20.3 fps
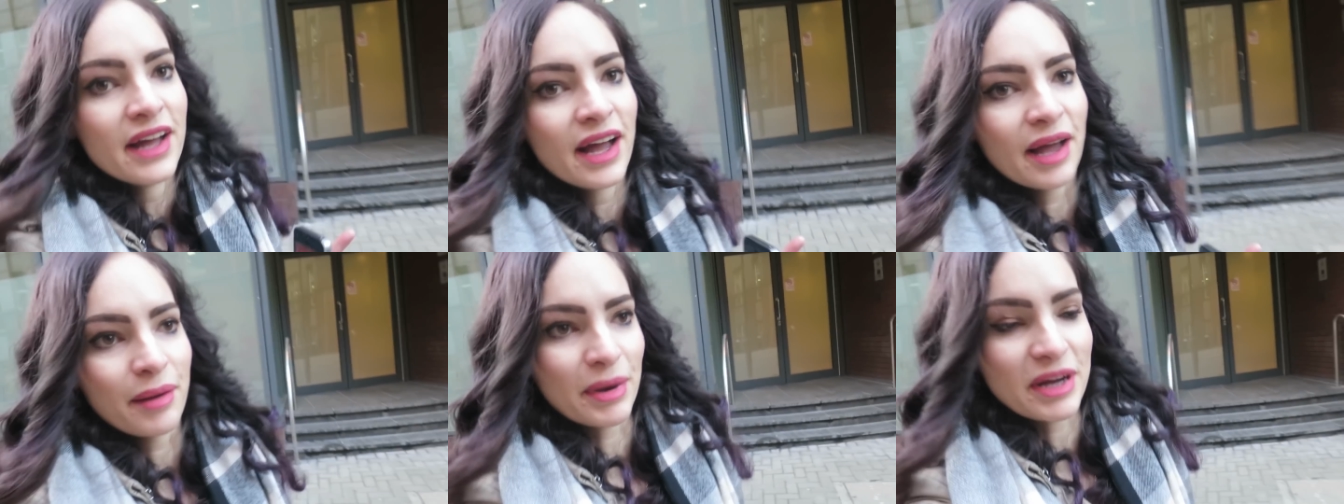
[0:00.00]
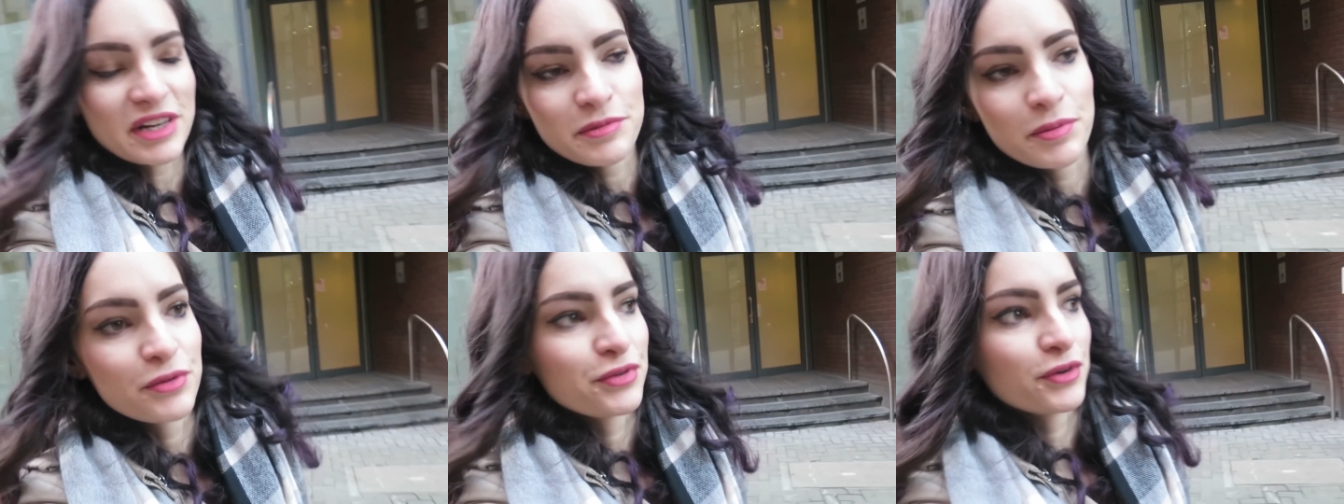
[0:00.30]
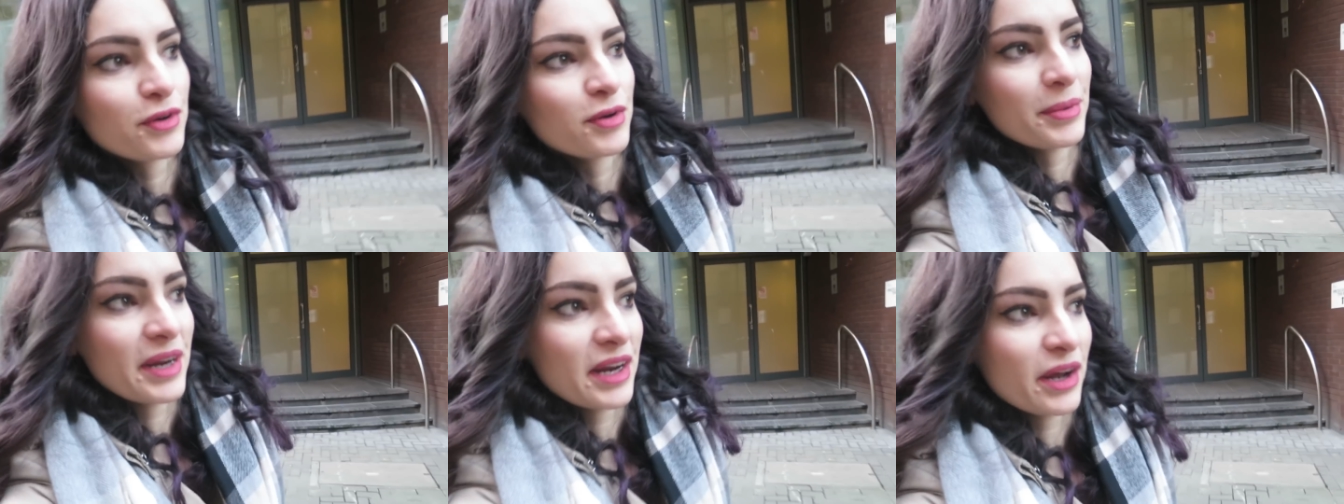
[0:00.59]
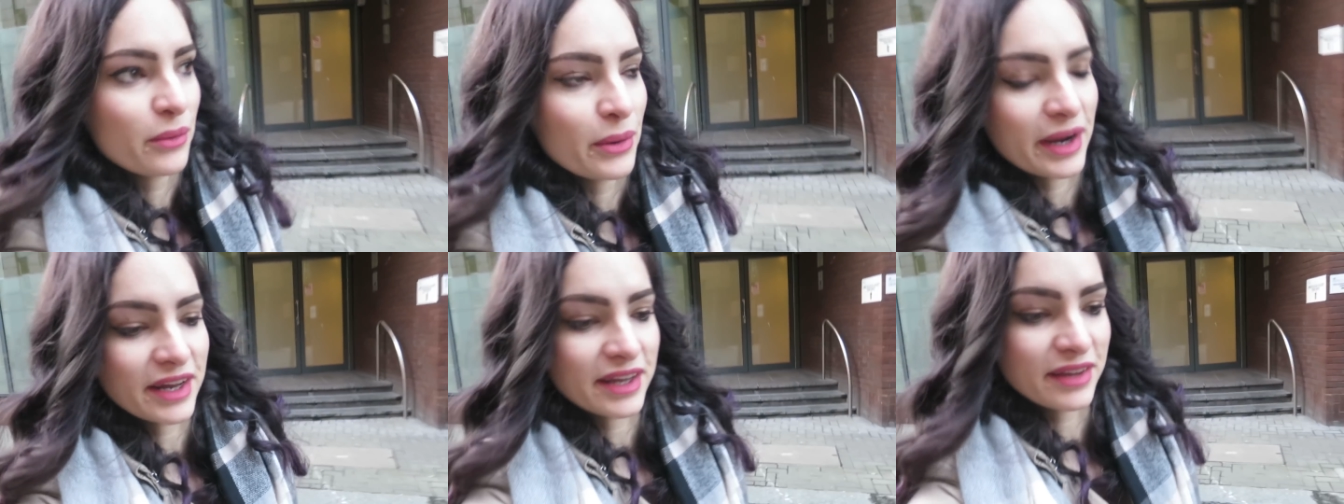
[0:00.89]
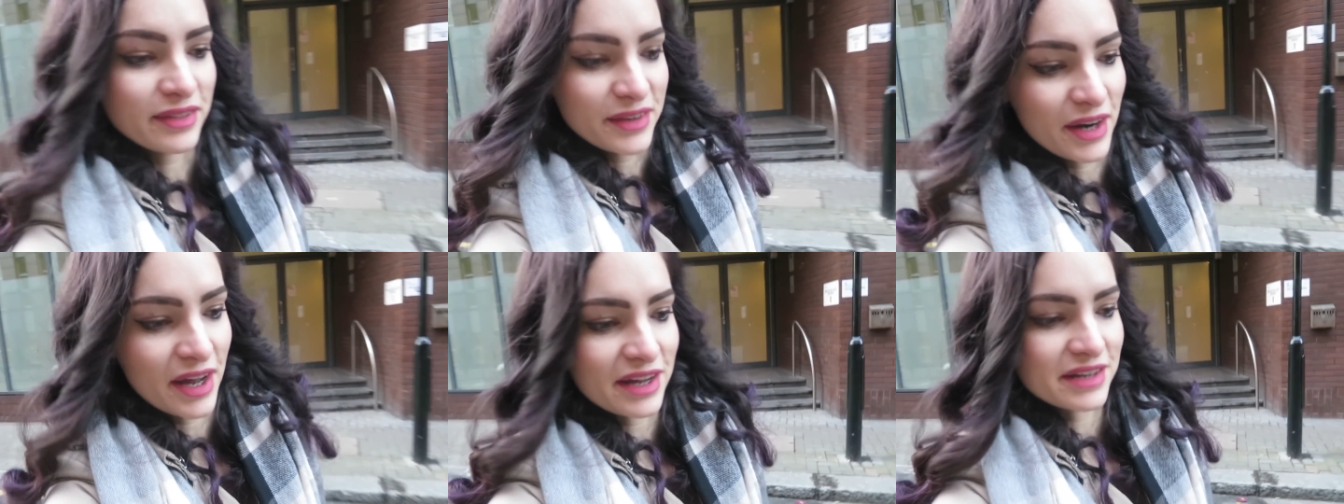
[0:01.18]
I much prefer being awake
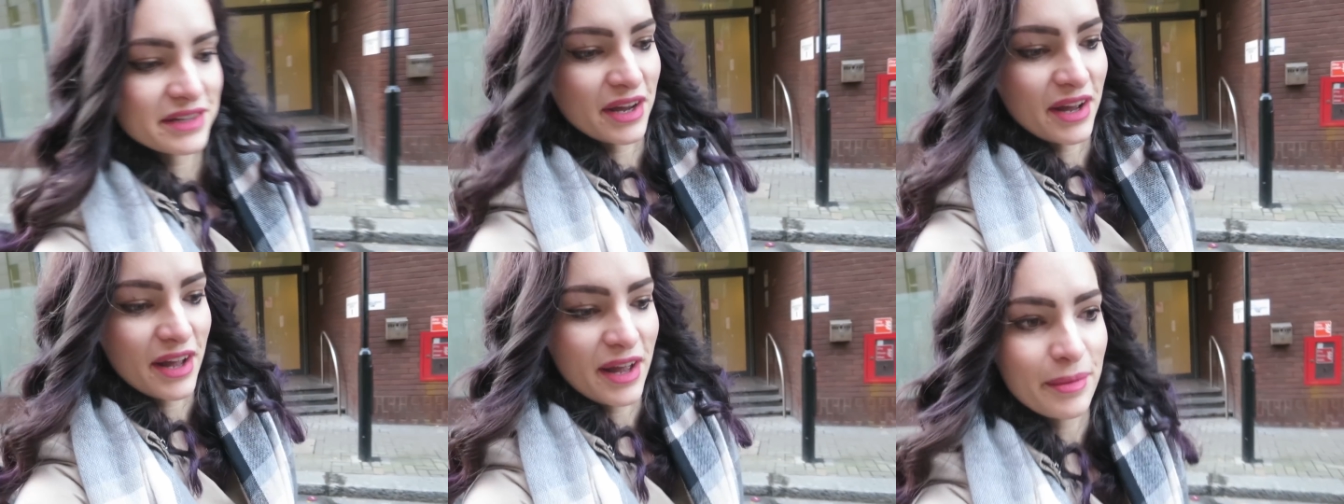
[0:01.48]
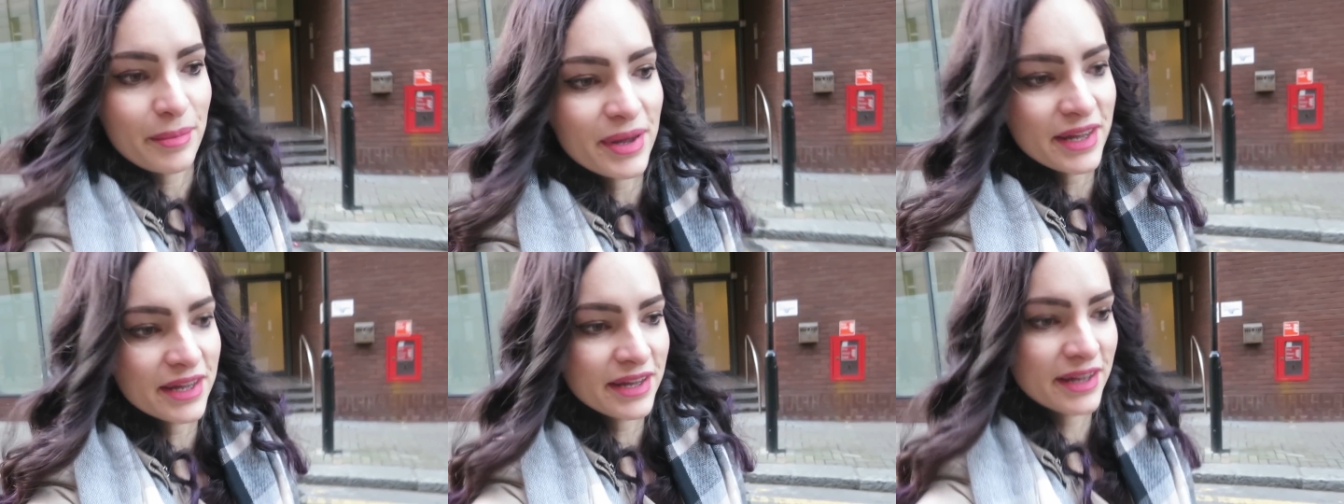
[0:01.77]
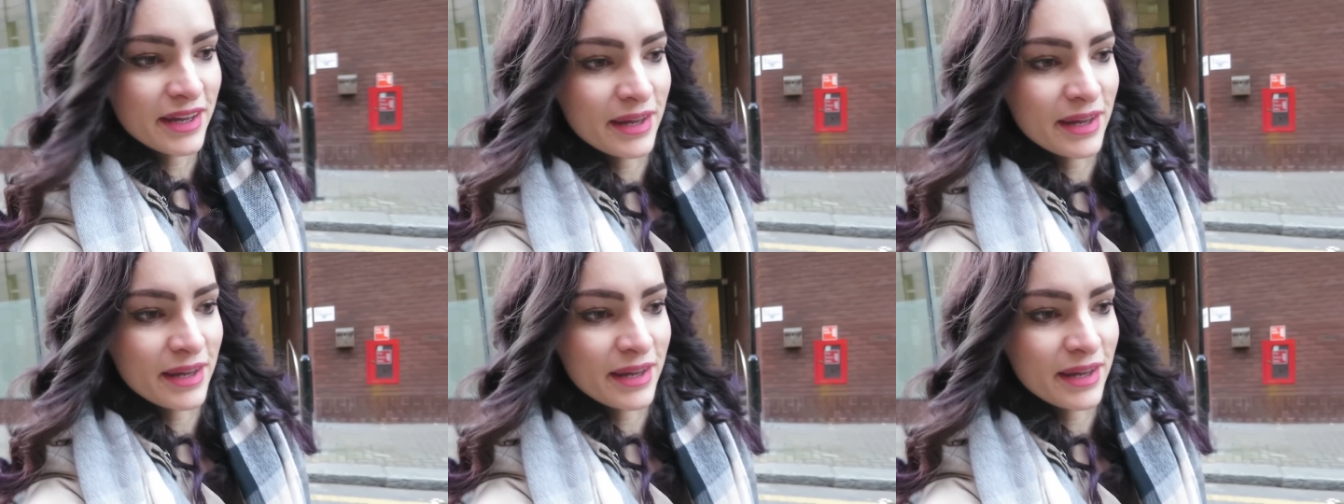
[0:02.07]
in the night time,